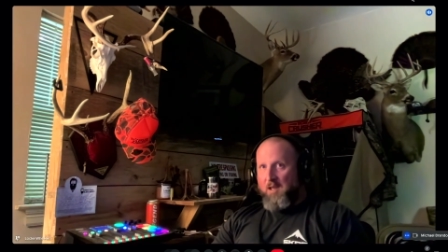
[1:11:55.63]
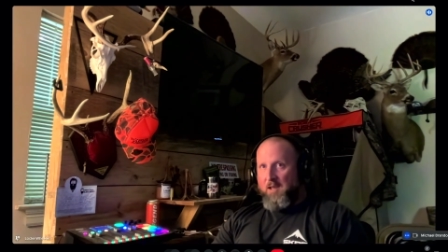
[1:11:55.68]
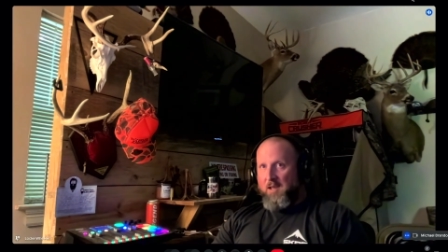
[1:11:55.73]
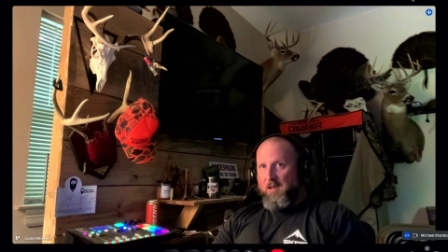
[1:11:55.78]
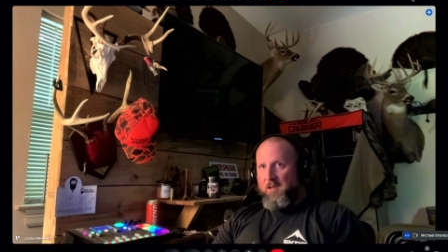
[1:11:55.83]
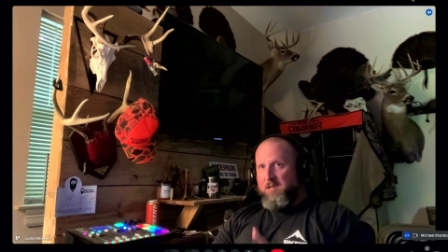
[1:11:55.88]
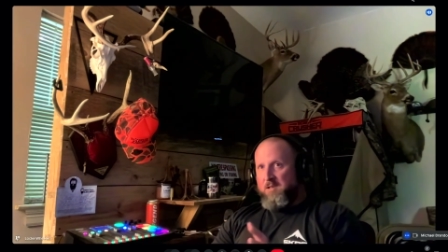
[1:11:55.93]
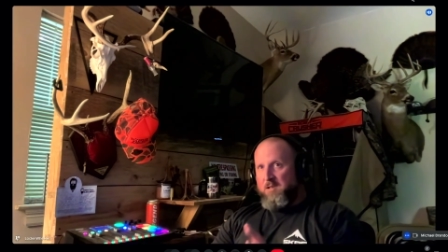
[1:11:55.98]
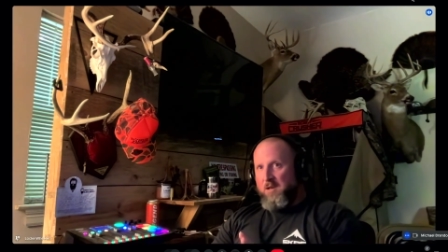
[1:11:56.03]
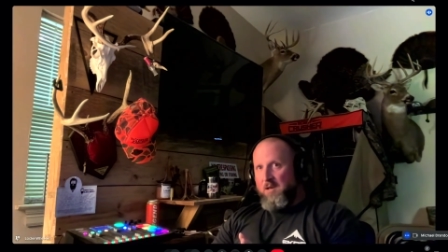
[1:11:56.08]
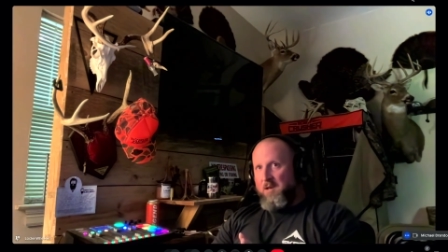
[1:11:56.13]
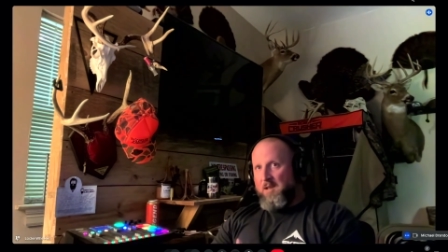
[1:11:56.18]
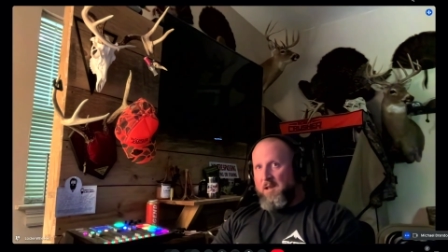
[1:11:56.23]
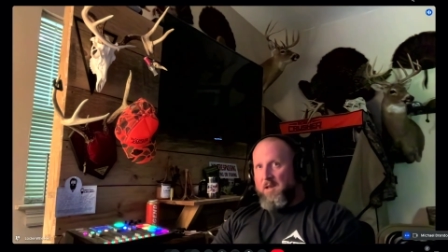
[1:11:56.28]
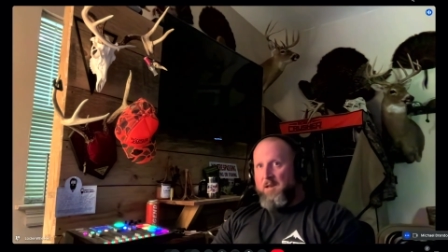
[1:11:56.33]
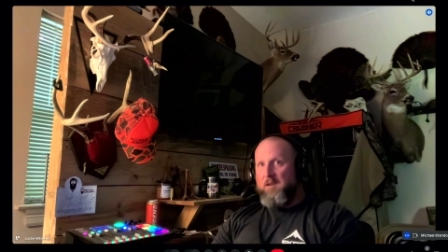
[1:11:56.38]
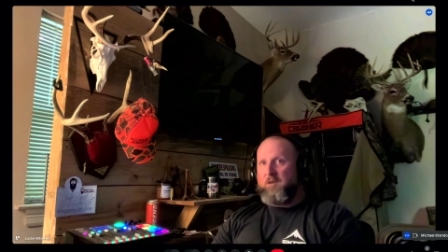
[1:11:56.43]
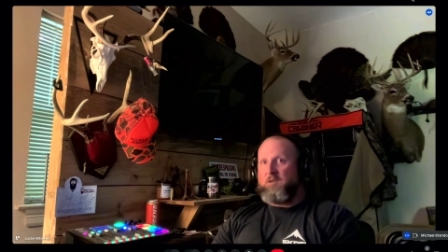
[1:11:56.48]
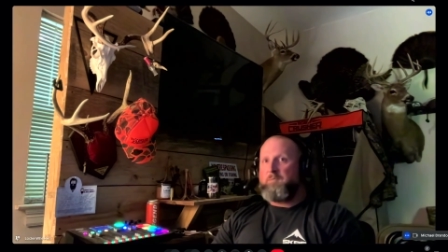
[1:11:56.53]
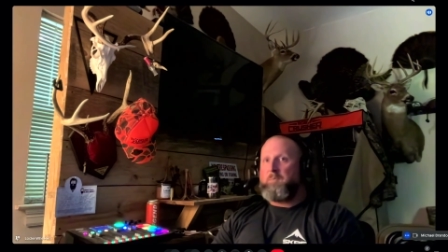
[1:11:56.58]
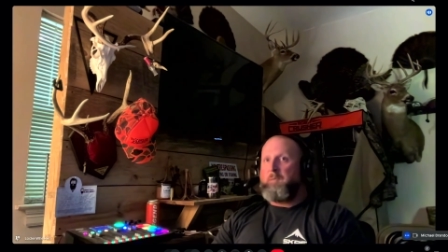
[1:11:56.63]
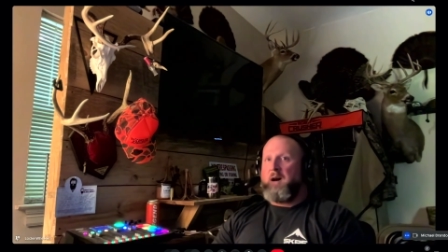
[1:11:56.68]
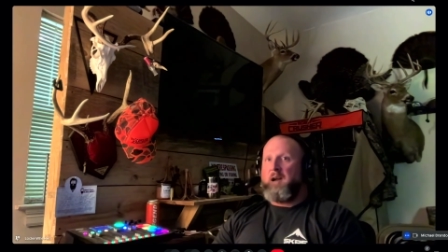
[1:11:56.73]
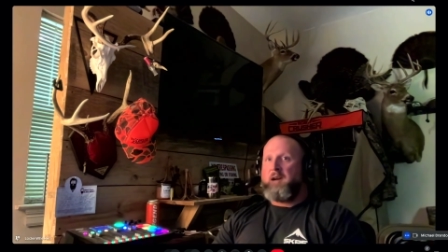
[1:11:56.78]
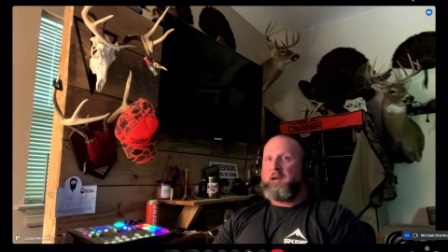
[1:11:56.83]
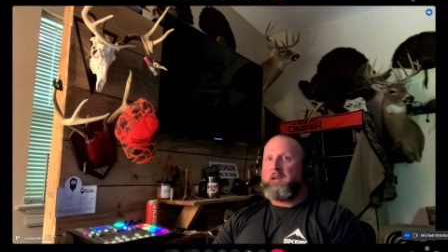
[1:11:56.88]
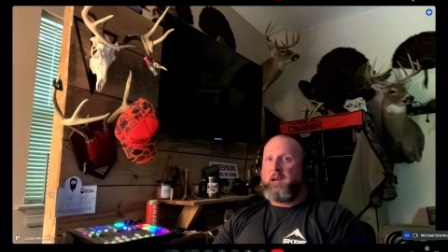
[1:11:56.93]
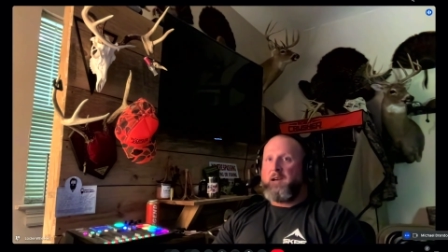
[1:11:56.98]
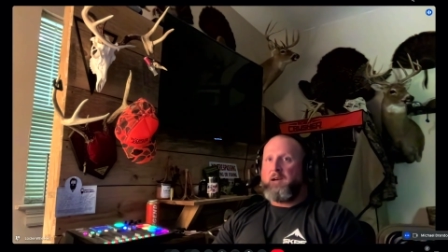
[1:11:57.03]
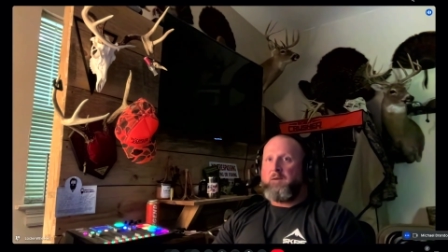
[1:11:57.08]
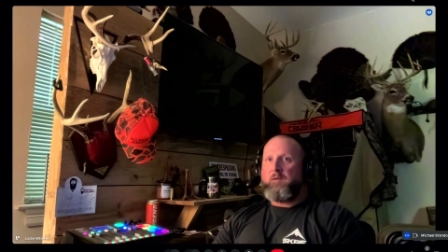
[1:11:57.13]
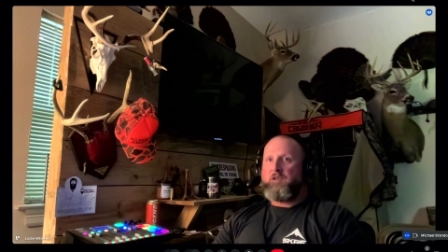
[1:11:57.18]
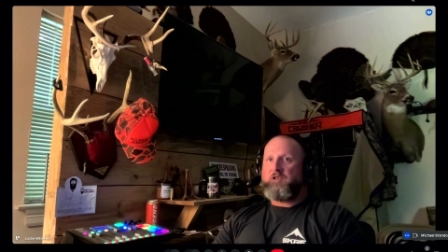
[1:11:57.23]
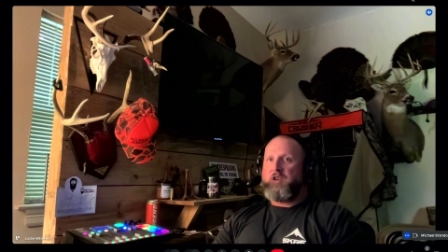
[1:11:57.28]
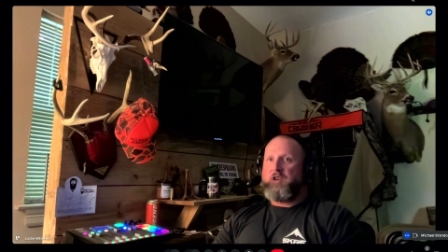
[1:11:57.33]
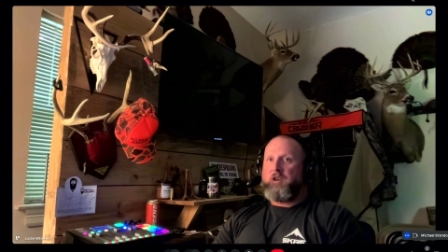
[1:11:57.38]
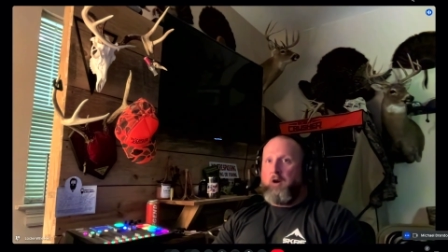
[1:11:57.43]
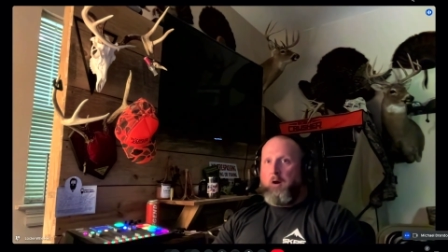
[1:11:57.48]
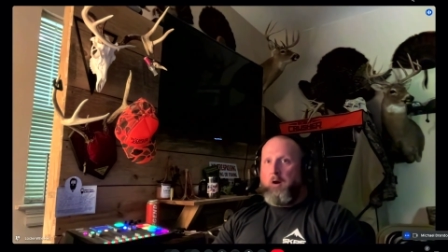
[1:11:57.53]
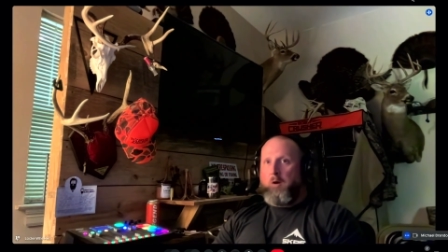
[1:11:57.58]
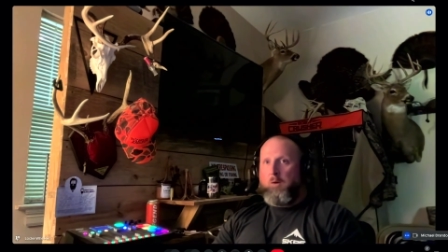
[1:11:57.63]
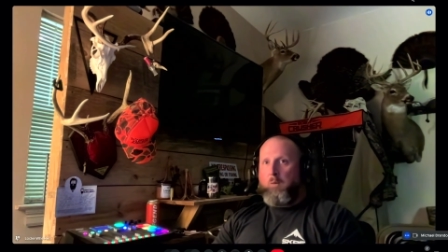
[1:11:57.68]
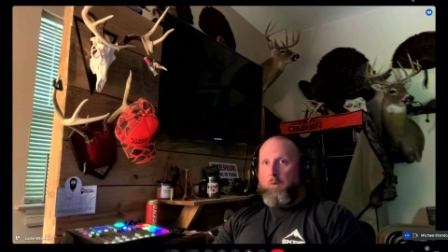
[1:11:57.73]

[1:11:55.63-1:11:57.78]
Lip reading: in and study that deer's body language and know